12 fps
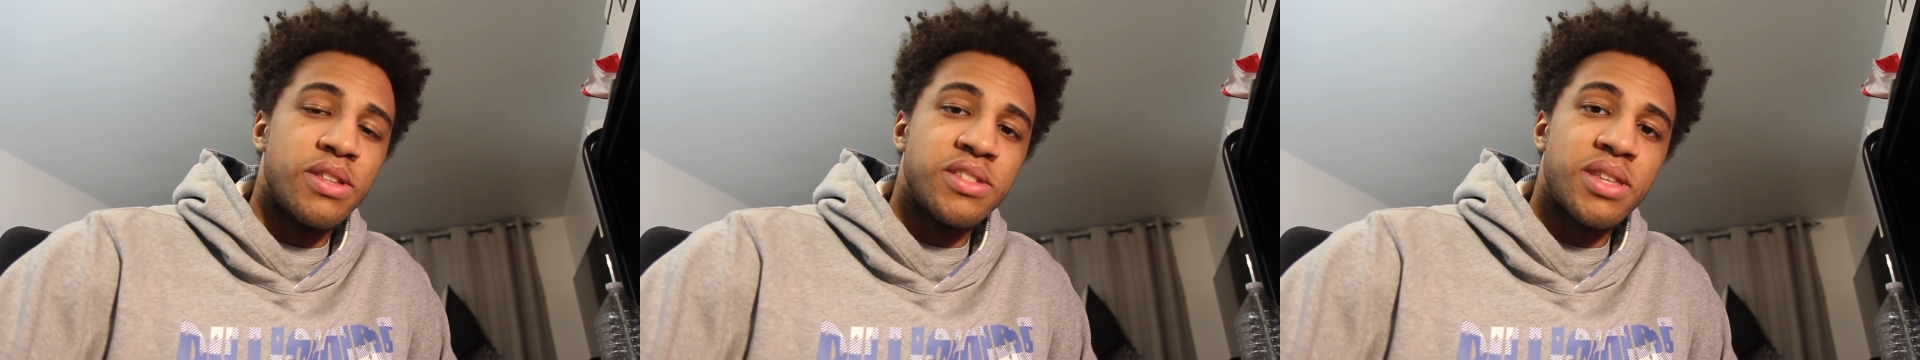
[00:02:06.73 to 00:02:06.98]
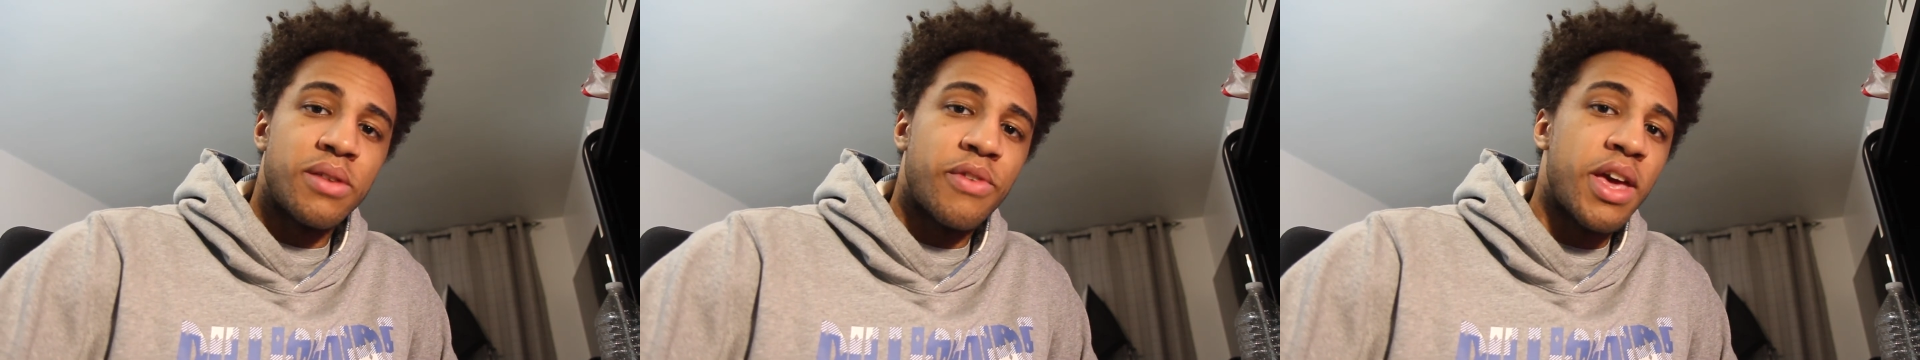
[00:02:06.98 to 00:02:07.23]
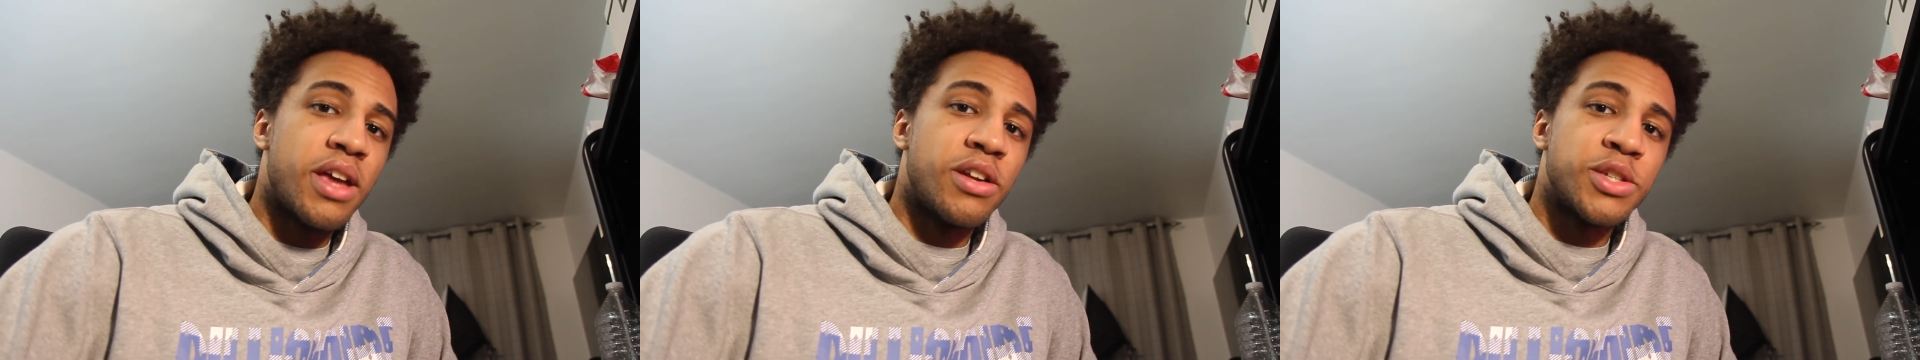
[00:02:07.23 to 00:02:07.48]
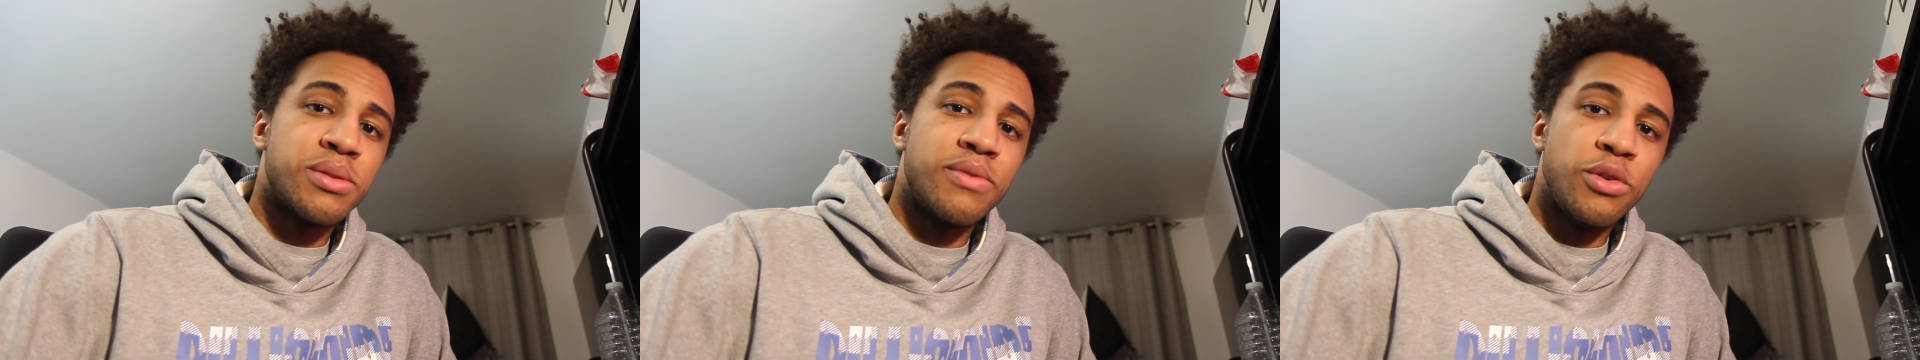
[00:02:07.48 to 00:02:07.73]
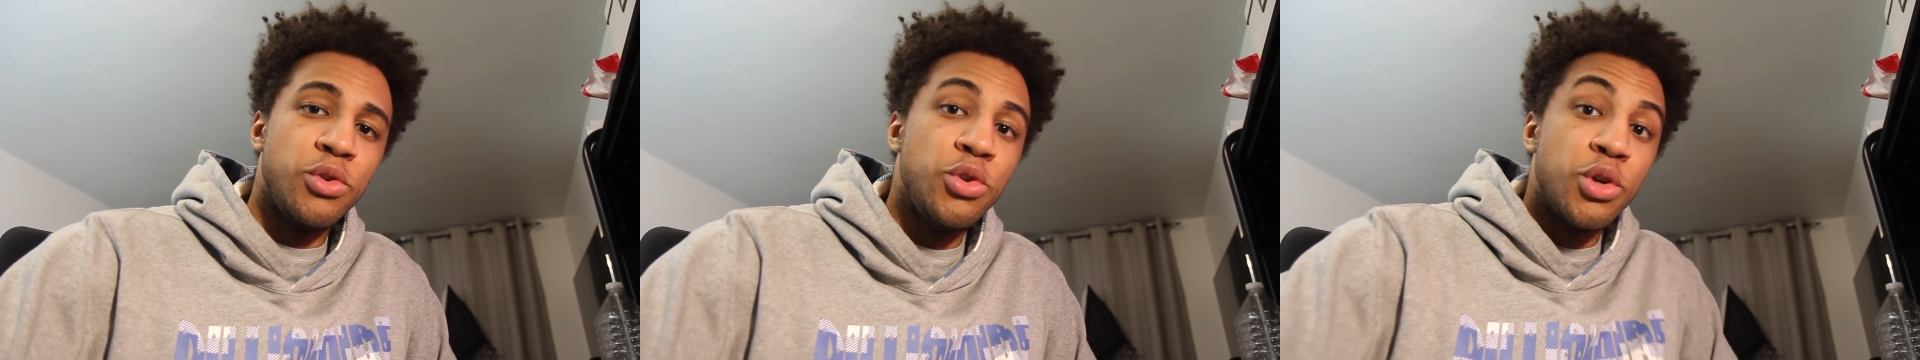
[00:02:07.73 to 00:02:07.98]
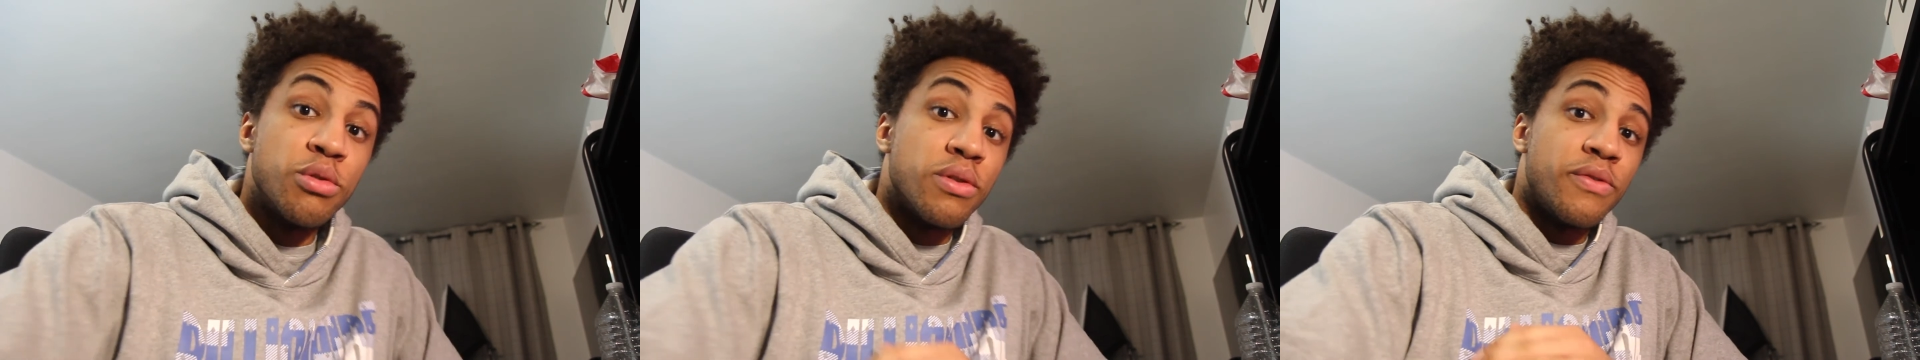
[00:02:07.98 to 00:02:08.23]
instead of hitting us with the
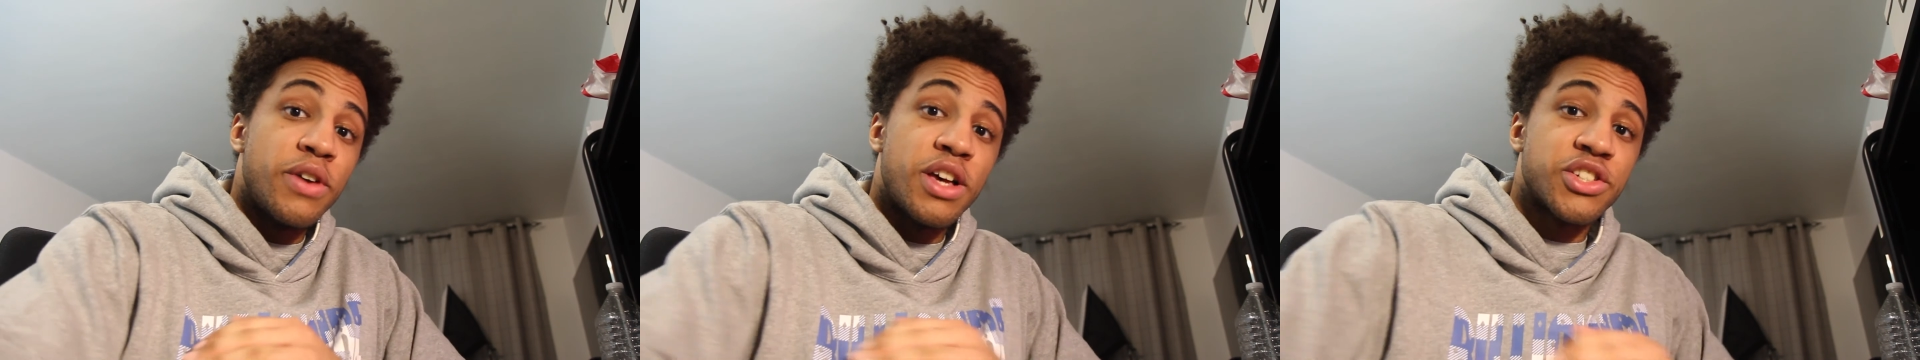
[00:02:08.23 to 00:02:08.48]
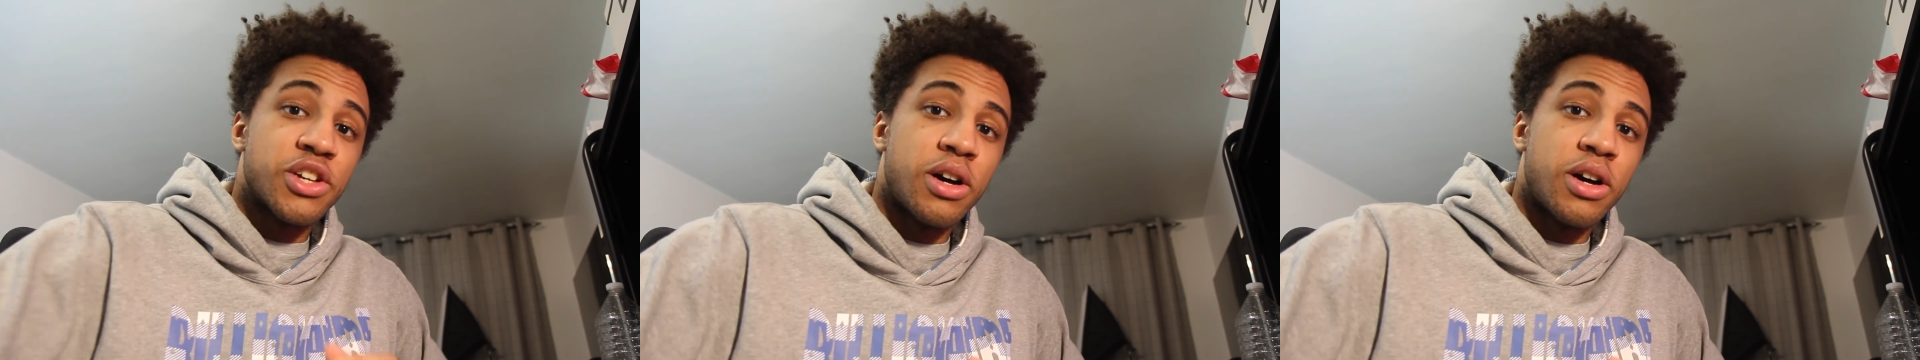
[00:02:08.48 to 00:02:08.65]
Uno reverse